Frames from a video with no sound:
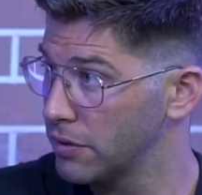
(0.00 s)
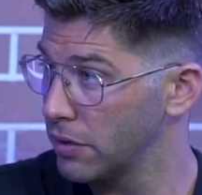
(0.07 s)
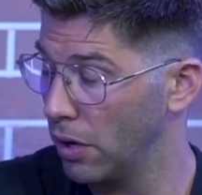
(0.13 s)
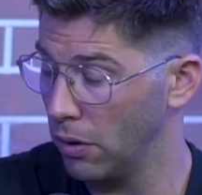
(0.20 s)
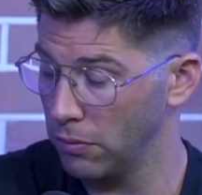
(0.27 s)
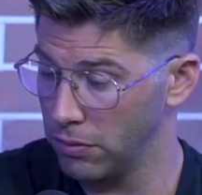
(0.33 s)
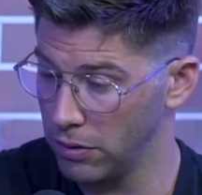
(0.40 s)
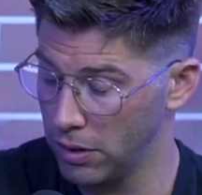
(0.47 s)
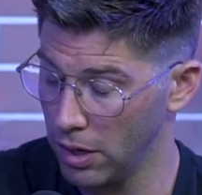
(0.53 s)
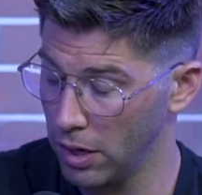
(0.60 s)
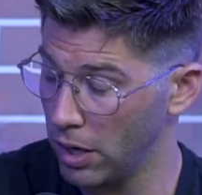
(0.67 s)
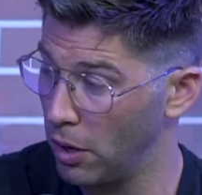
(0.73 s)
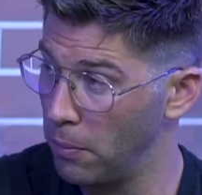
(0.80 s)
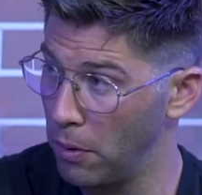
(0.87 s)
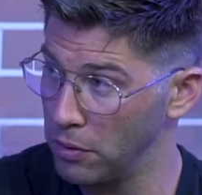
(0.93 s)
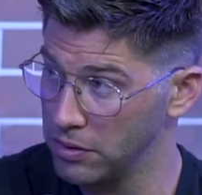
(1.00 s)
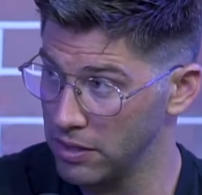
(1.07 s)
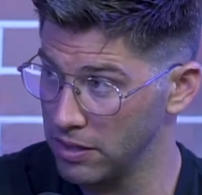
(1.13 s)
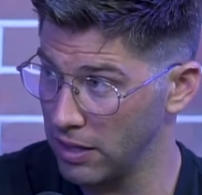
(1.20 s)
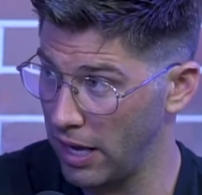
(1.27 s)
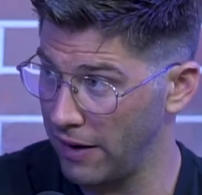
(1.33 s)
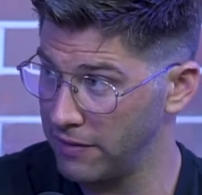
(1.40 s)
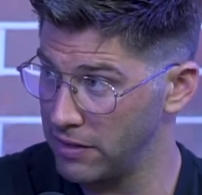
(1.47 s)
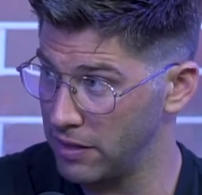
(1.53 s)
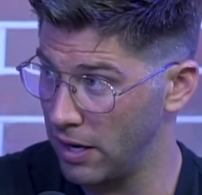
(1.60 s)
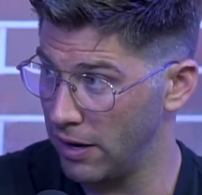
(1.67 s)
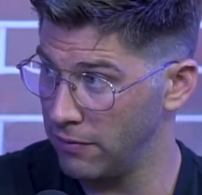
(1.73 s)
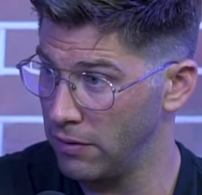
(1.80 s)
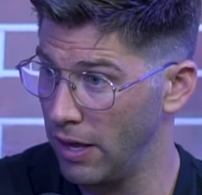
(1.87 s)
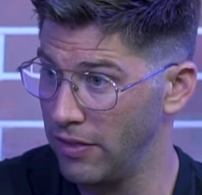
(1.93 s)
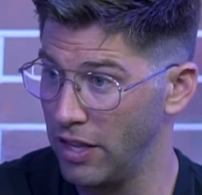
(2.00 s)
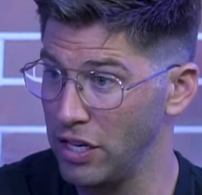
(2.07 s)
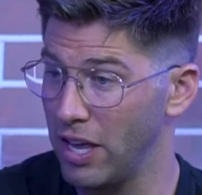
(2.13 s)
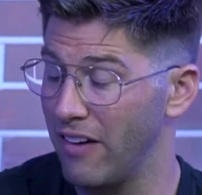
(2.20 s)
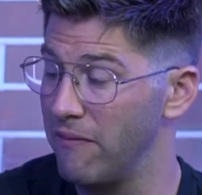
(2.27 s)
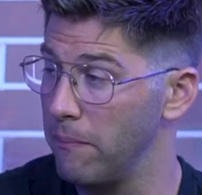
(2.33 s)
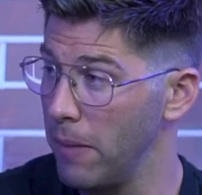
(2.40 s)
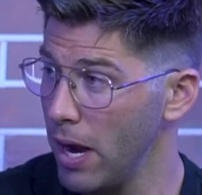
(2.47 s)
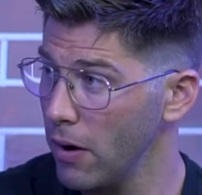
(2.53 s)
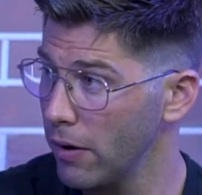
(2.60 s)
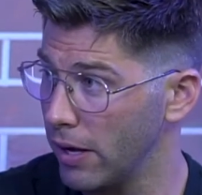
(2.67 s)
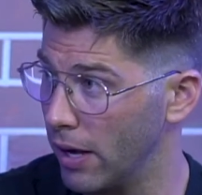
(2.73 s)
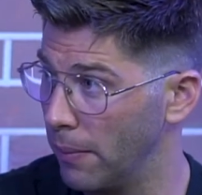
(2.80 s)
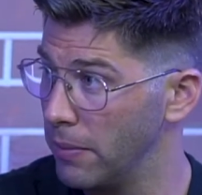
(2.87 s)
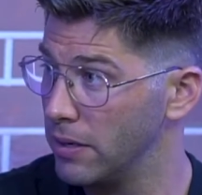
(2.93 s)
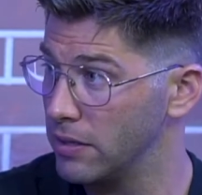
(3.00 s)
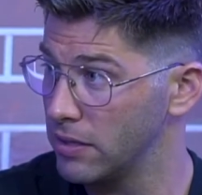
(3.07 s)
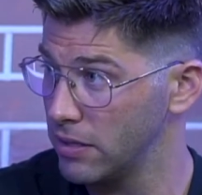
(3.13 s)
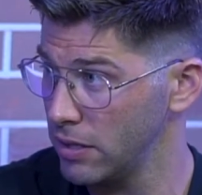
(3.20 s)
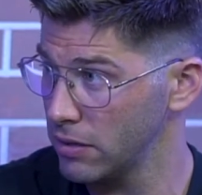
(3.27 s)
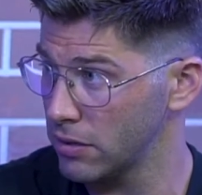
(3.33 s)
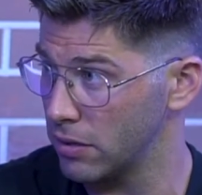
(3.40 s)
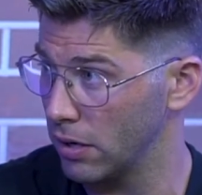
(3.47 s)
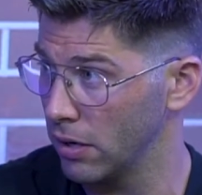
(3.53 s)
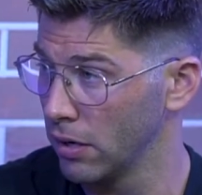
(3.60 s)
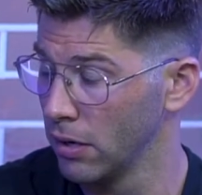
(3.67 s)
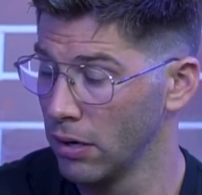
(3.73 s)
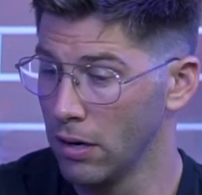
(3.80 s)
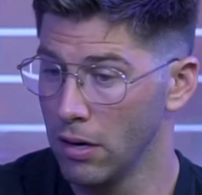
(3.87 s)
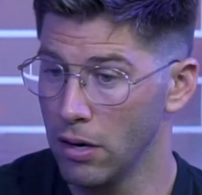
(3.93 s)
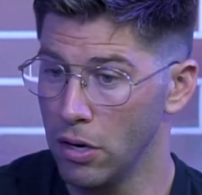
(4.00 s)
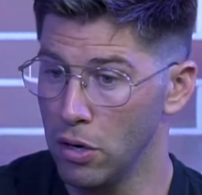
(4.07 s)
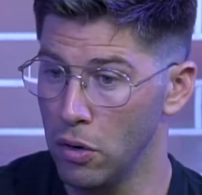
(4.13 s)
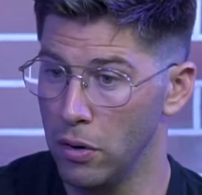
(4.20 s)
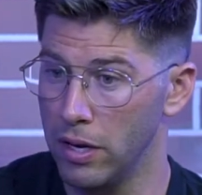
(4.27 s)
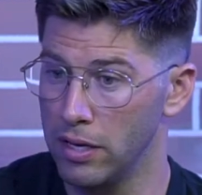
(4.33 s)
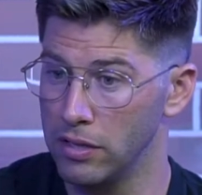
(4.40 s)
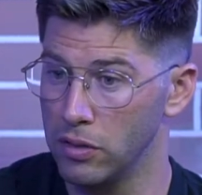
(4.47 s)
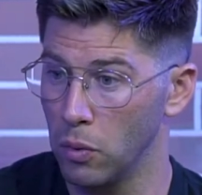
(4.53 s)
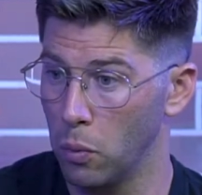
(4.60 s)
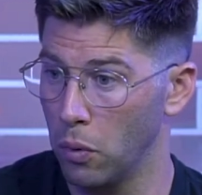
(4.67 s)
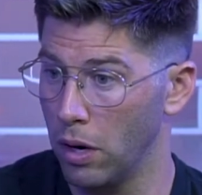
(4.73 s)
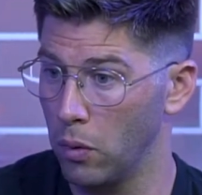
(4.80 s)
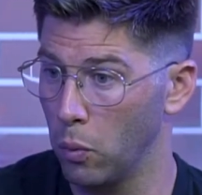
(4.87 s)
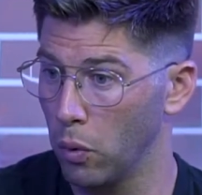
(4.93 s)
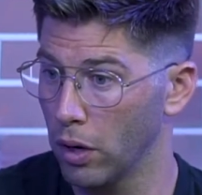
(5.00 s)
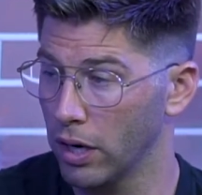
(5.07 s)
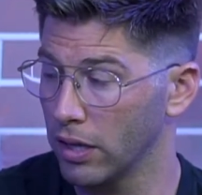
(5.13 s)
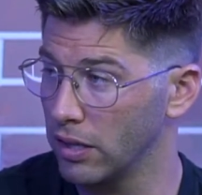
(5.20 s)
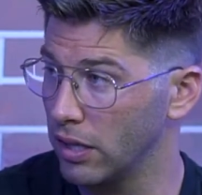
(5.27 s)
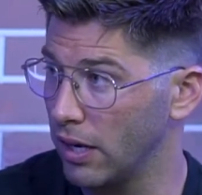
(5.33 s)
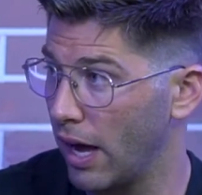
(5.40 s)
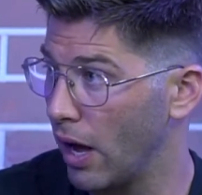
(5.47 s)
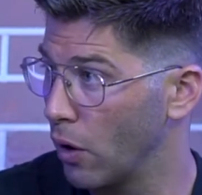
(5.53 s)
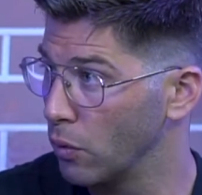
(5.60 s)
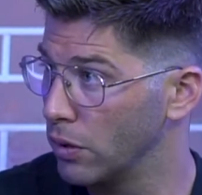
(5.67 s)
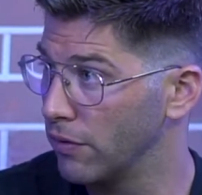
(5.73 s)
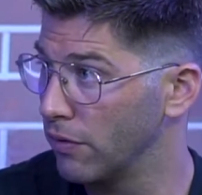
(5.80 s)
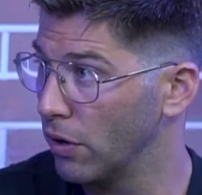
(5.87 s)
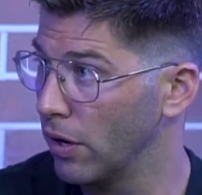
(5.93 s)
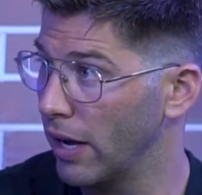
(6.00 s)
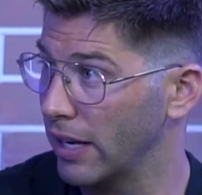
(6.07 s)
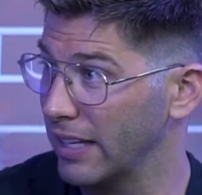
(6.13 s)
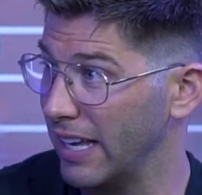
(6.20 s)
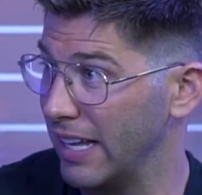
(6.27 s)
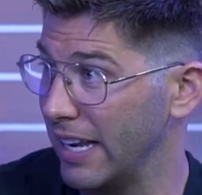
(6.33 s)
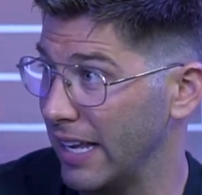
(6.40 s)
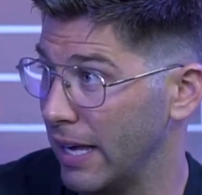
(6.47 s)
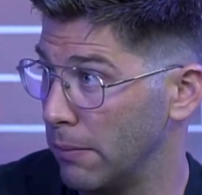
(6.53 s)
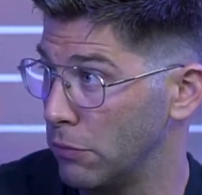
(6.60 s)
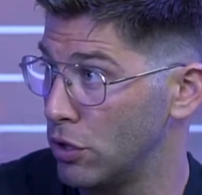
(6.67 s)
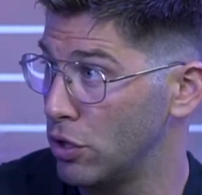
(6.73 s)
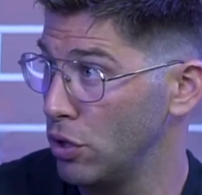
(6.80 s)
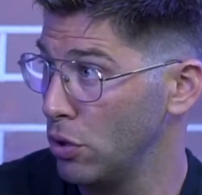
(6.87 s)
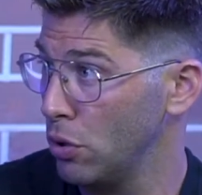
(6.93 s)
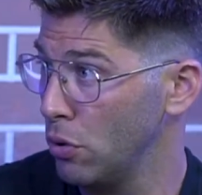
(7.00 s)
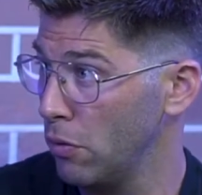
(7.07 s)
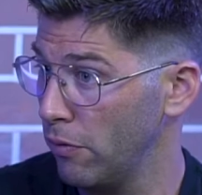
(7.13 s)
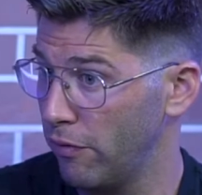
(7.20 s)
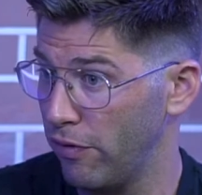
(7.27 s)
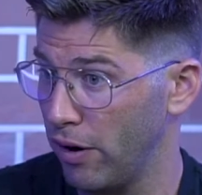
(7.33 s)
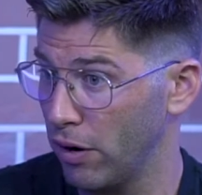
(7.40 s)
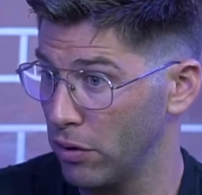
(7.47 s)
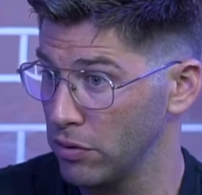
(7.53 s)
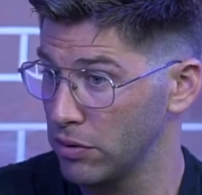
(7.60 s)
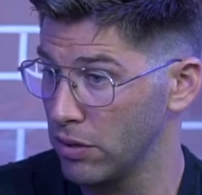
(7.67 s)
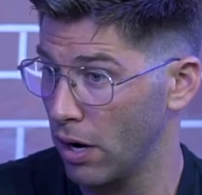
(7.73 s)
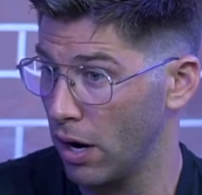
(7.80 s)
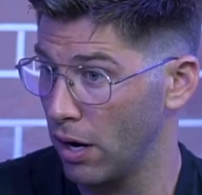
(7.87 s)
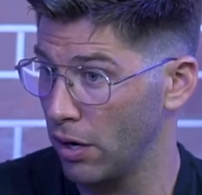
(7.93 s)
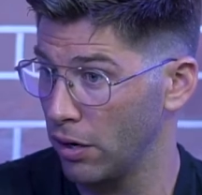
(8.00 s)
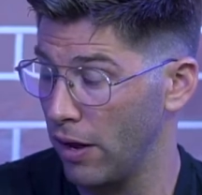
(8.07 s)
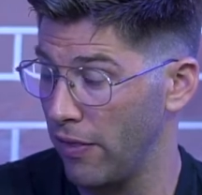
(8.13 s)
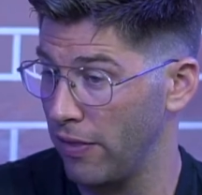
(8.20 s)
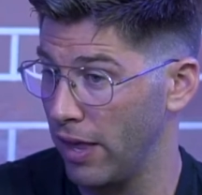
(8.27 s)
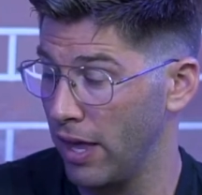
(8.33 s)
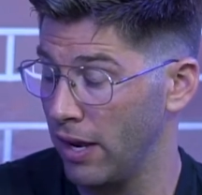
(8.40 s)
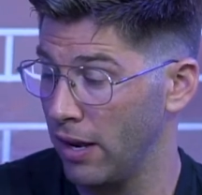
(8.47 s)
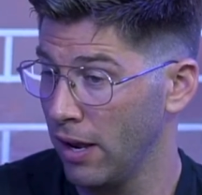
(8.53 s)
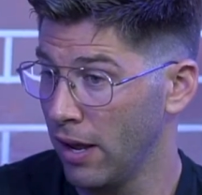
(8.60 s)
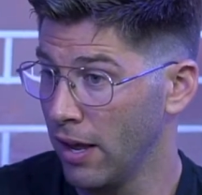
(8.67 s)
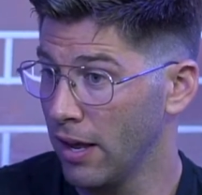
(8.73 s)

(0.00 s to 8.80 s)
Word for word: So there you go, Moses' life saved. And then you have Miriam, his sister, who is the one working the Nile River and getting him to Pharaoh's daughter, and then